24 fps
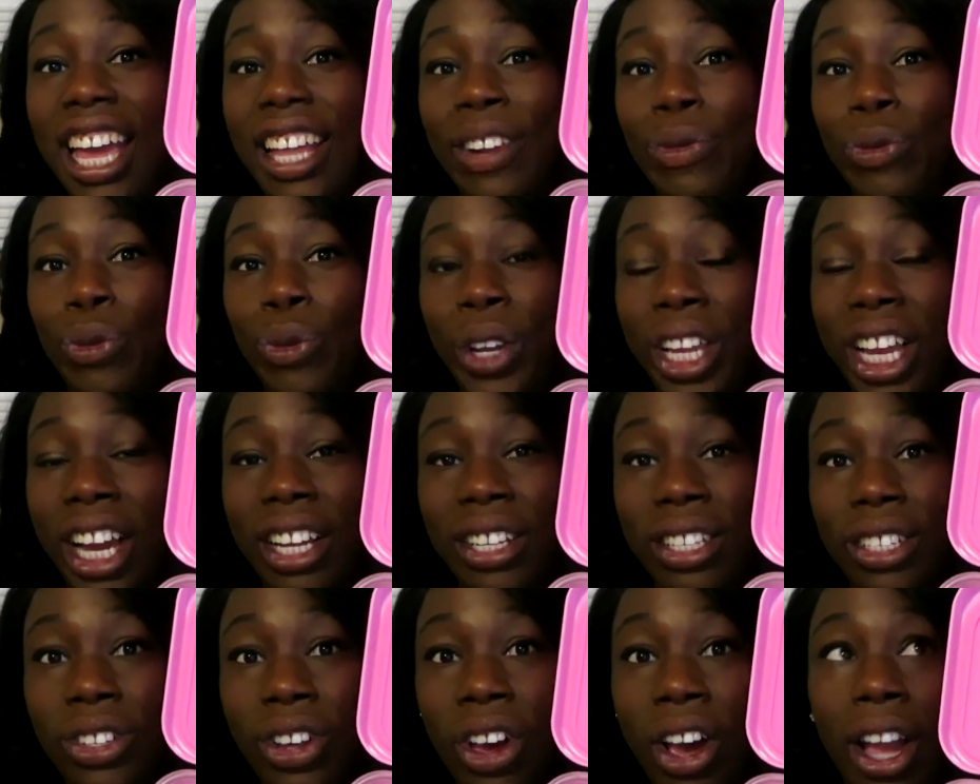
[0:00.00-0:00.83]
and we
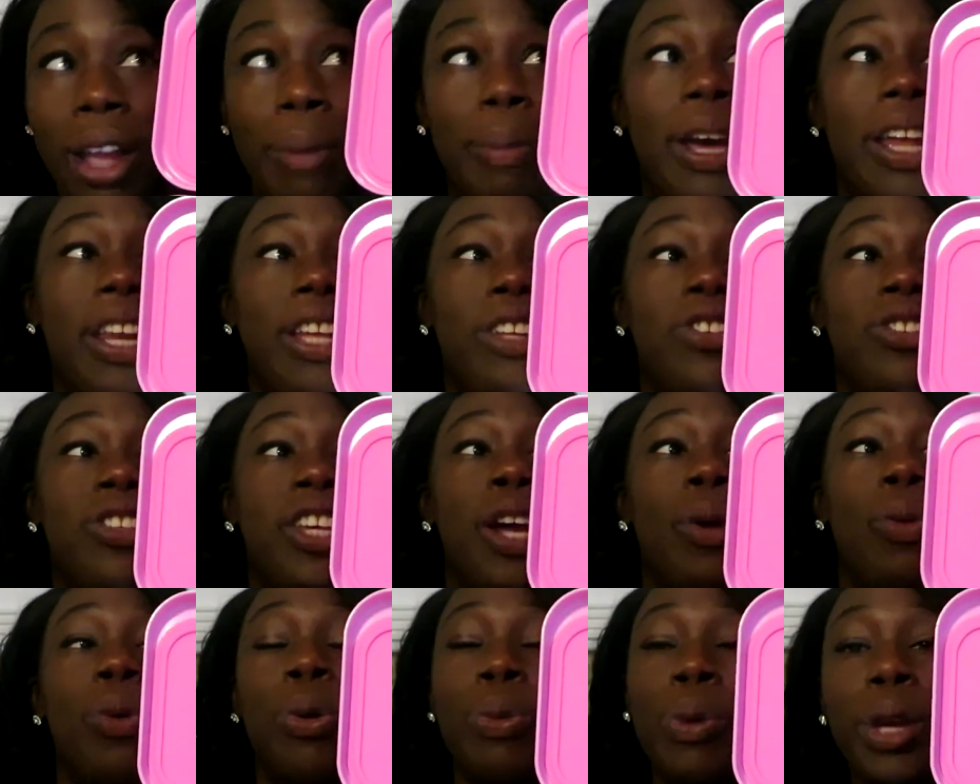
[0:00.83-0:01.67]
got to talk about each
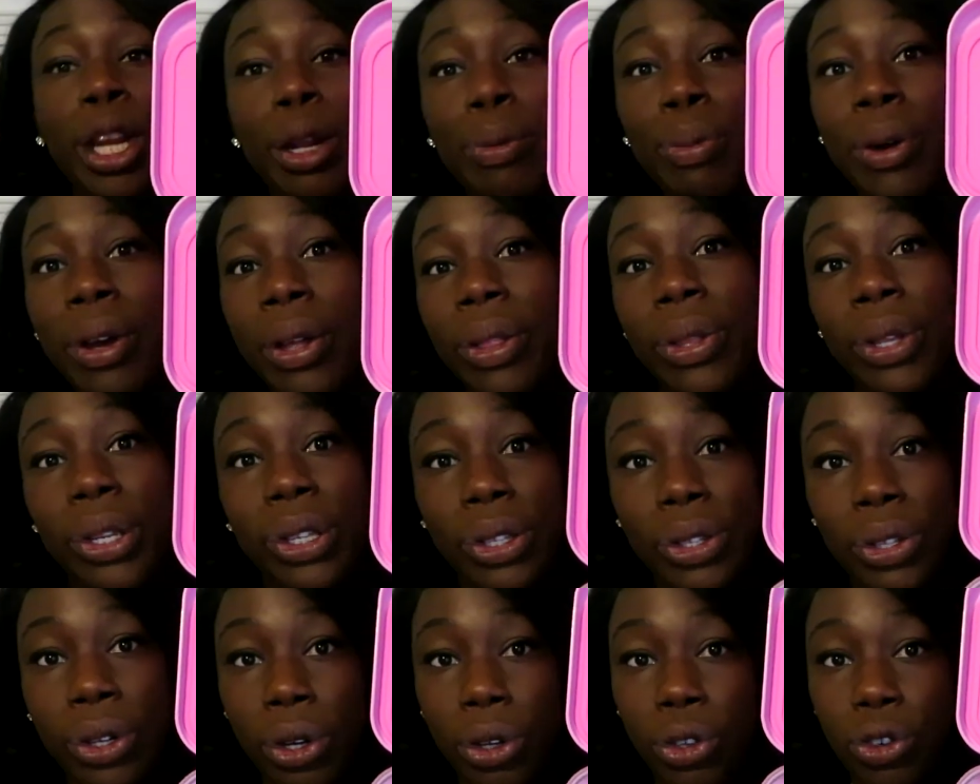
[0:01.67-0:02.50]
day, what are we going to put in the
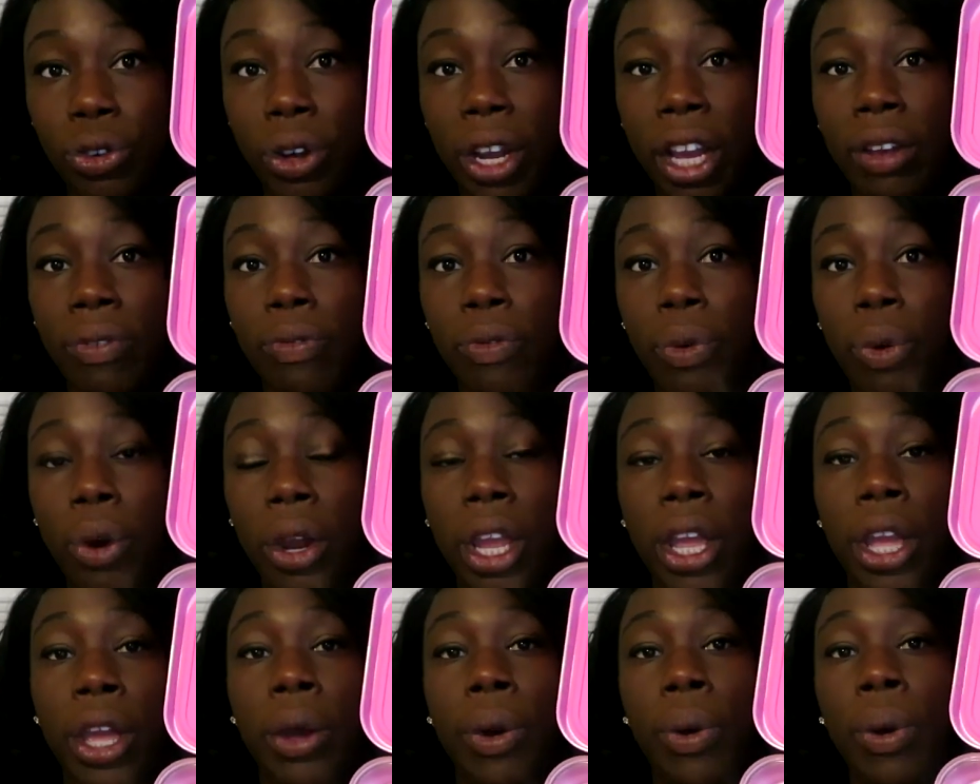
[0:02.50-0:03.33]
dessert tray
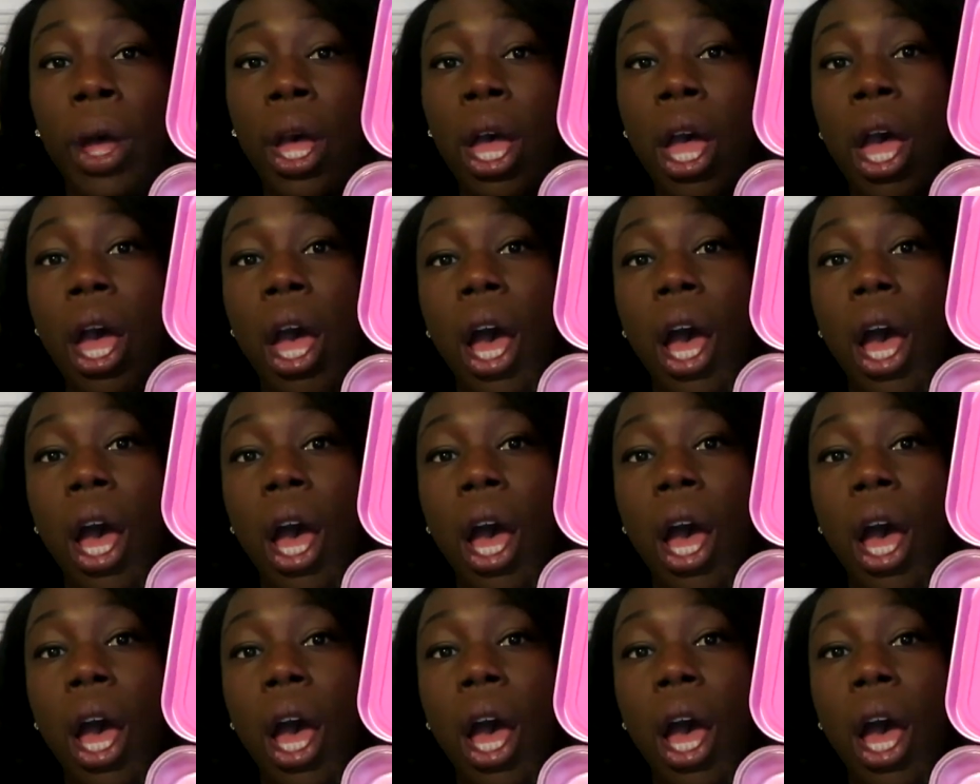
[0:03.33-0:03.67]
for you?